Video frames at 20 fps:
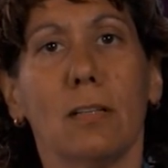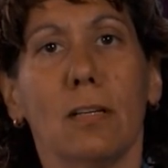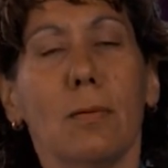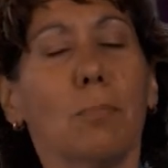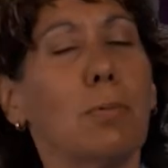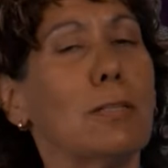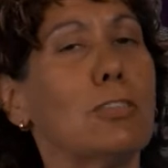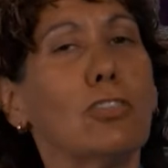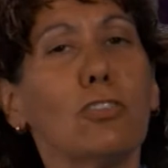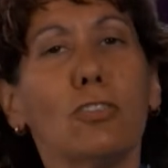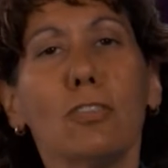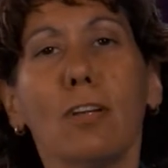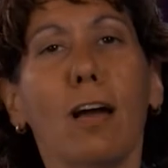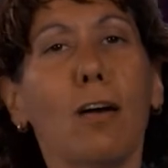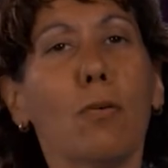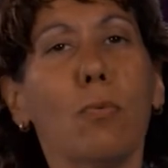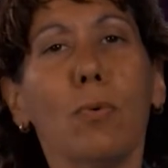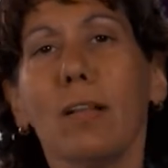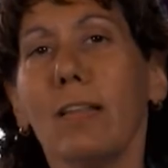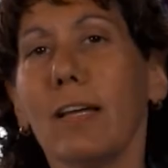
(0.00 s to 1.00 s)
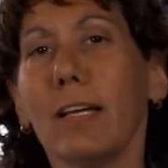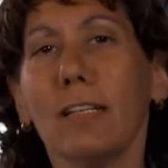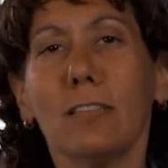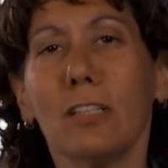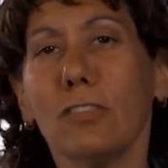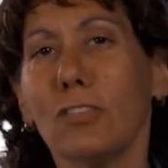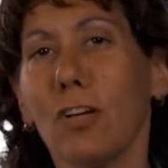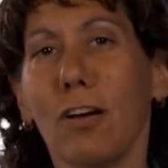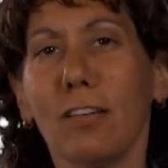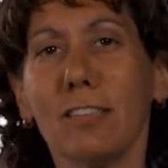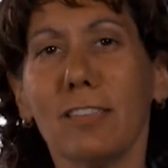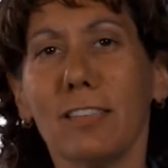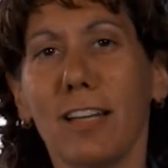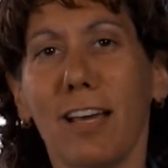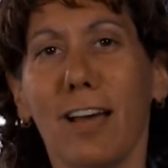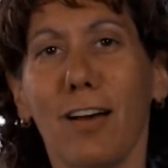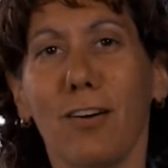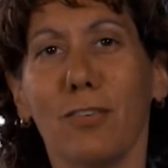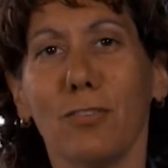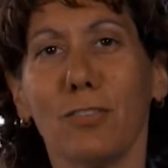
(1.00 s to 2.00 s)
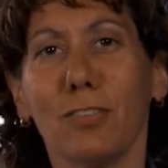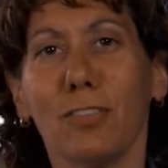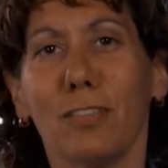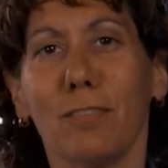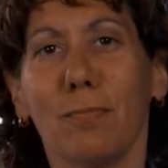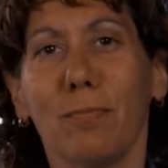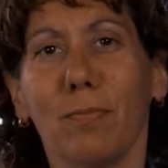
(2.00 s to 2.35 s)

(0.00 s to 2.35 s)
but you're not willing to toss it out,